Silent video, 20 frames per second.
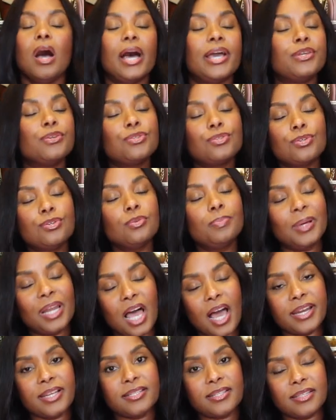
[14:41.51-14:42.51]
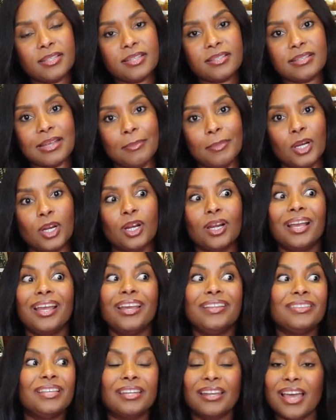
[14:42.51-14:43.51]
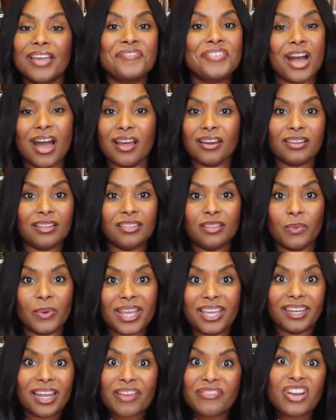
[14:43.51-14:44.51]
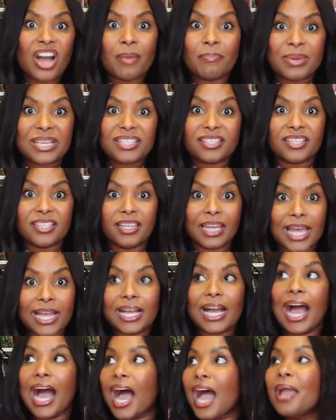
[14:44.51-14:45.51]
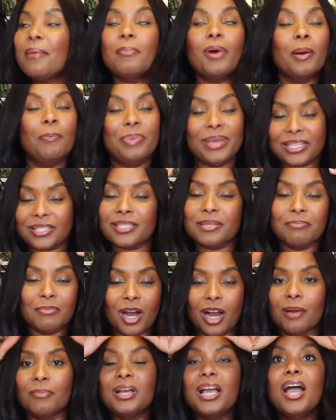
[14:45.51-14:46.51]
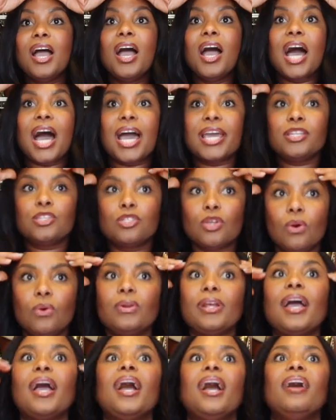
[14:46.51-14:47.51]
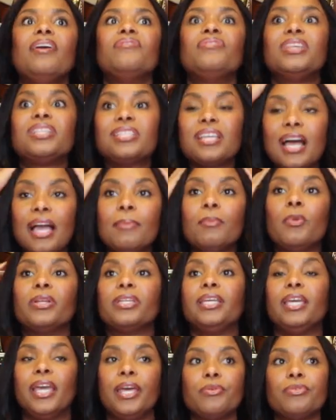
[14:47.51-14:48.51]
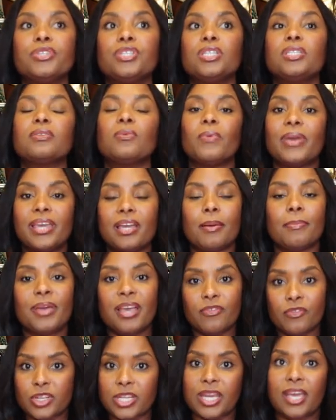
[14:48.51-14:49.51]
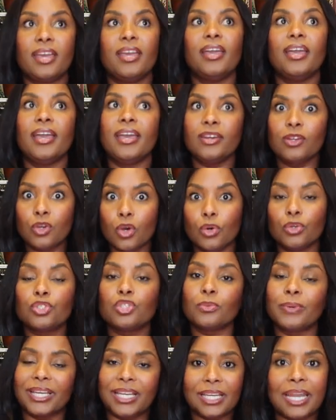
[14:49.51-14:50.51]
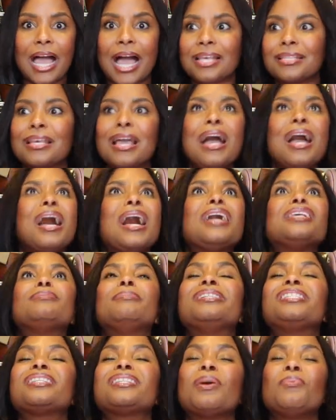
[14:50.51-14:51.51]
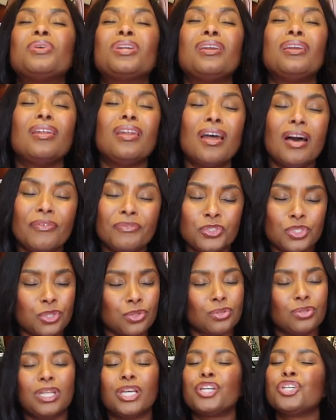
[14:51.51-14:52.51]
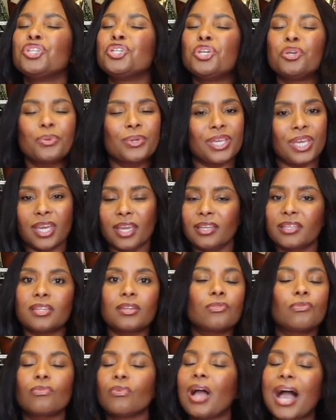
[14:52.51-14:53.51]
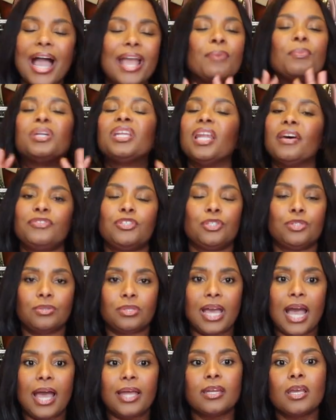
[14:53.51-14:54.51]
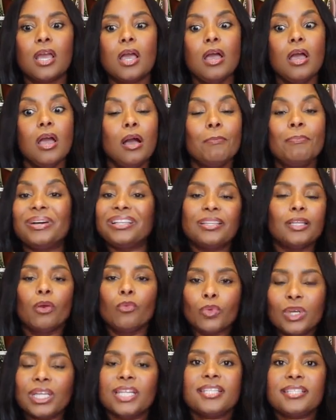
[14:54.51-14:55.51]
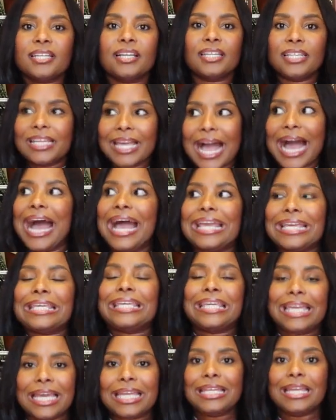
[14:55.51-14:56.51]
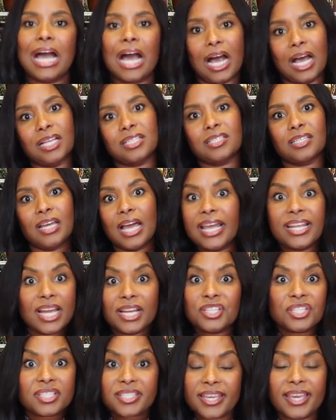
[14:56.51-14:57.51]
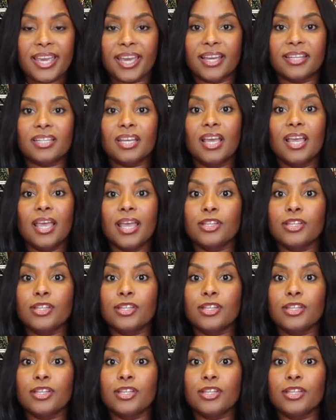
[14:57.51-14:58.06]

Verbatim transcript: I used to do Pilates in the summer and then life got in the way. Life got busy. Like, I'm a busy mom. I don't have the time or the energy to wake up every day and go to a class as much as I would love to luxuriate. I would love to do that. But realistically, I cannot. I just can't.